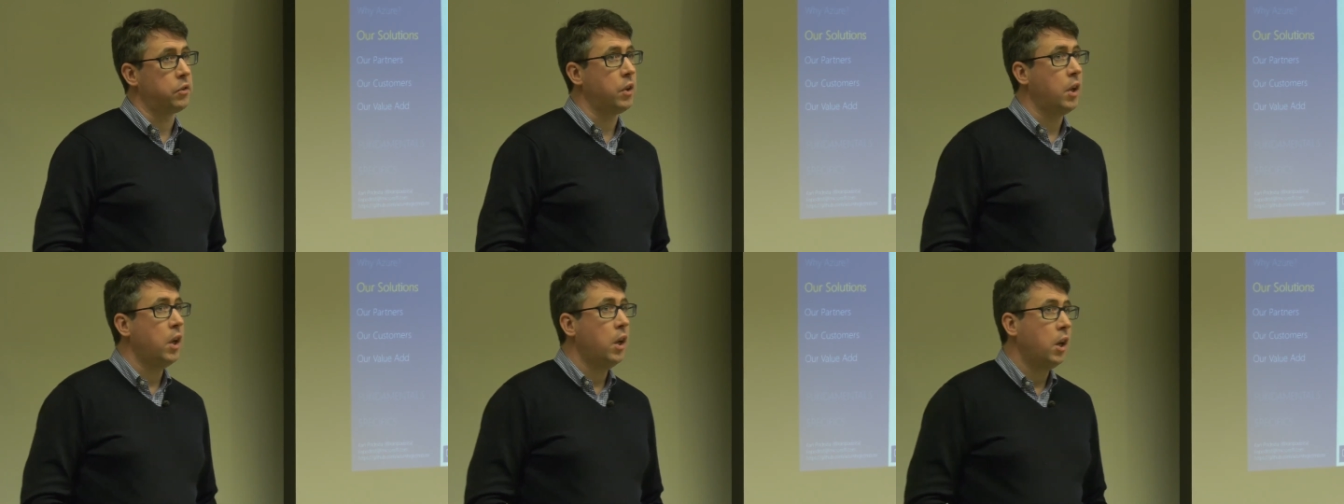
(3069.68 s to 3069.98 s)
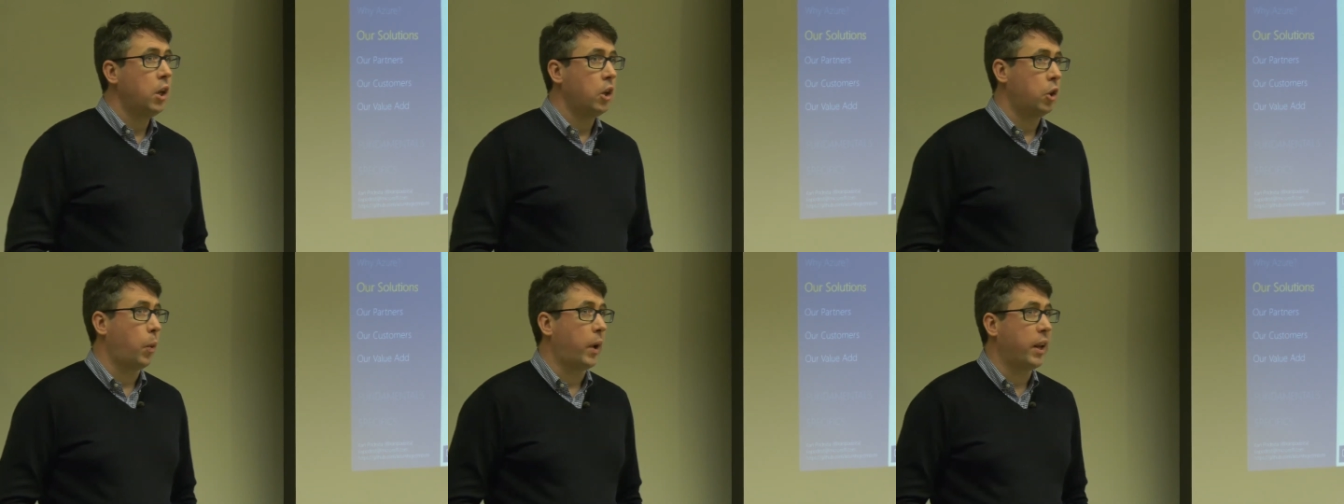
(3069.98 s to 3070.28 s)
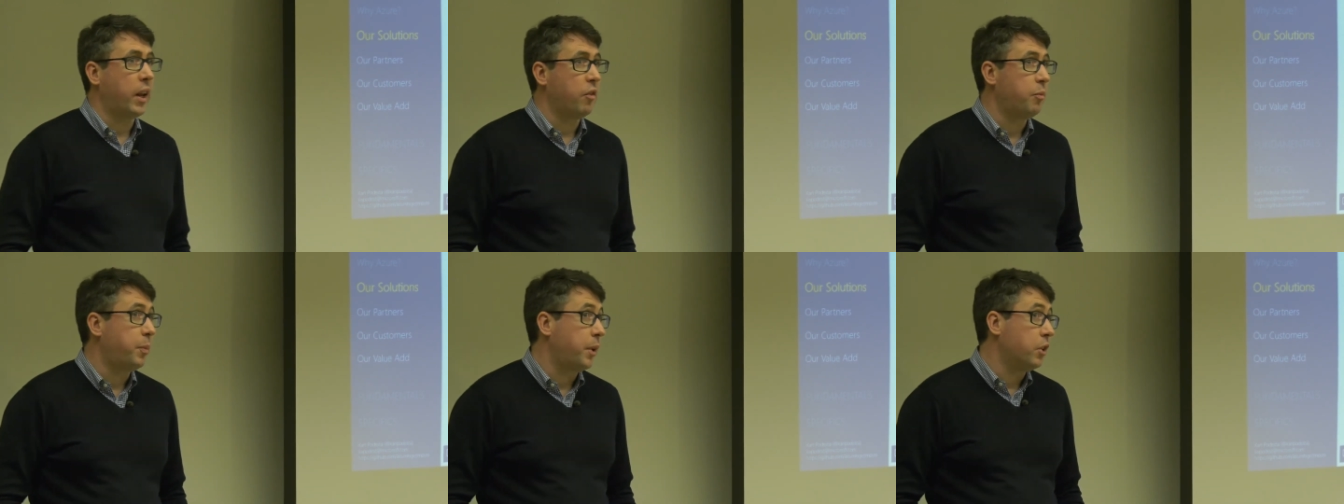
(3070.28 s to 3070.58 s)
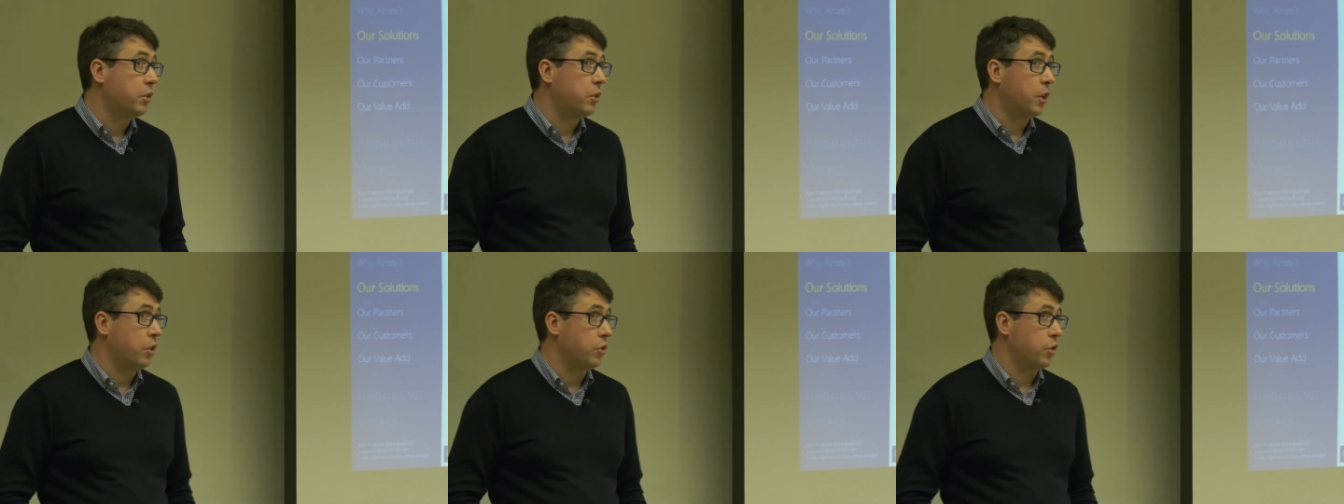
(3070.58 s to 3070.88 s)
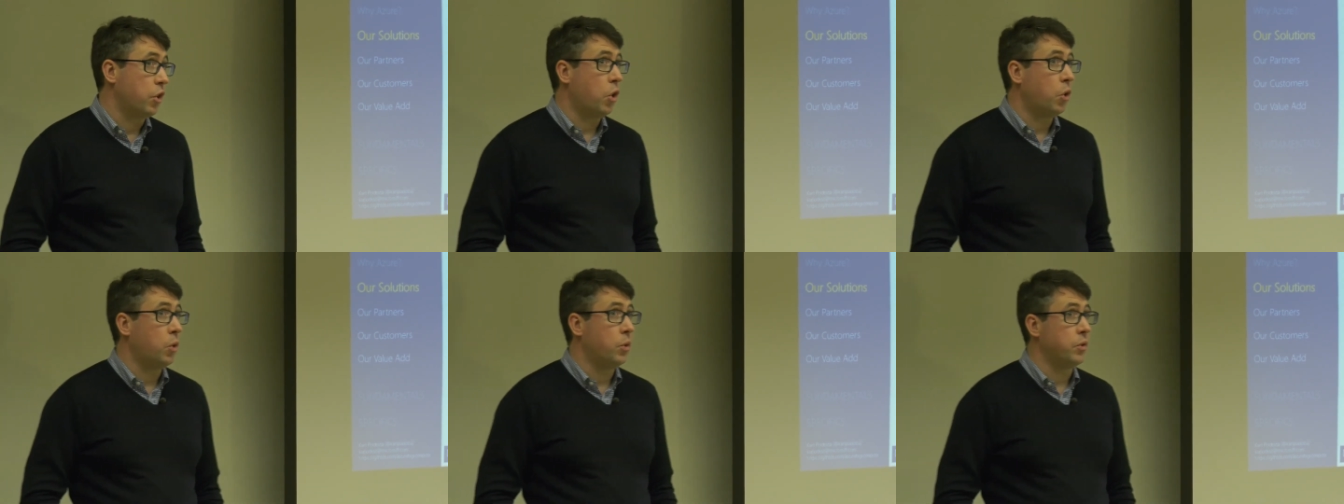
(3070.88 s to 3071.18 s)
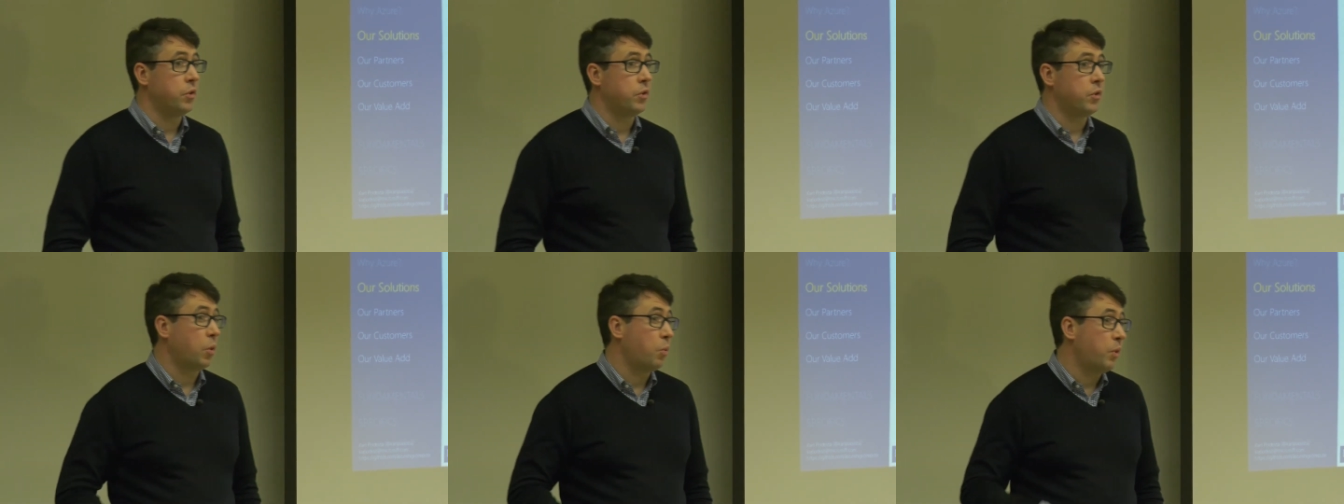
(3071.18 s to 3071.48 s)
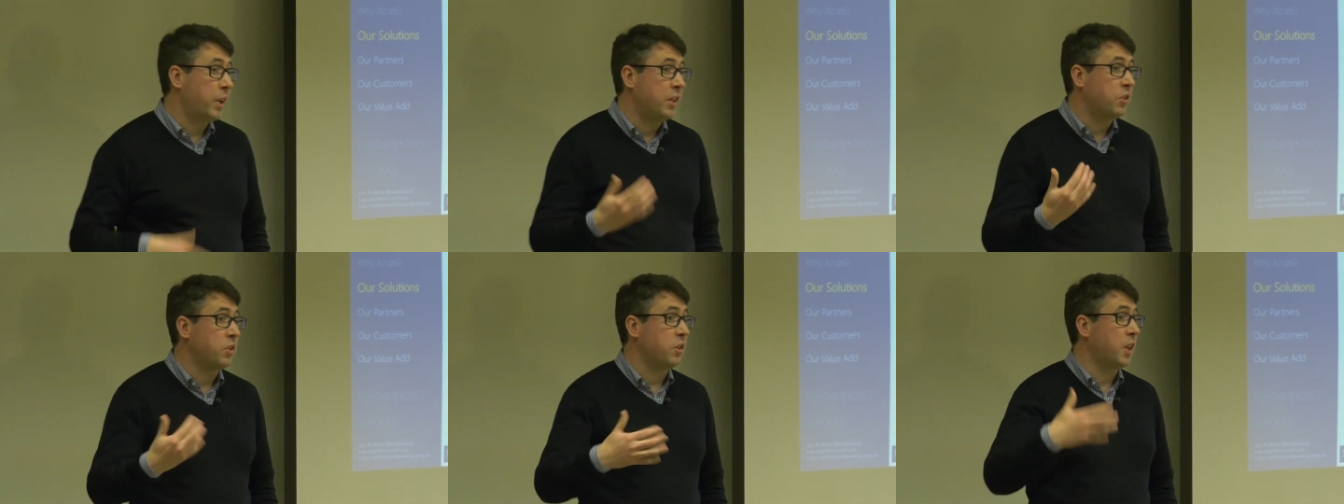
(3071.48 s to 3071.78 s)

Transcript: Alright? So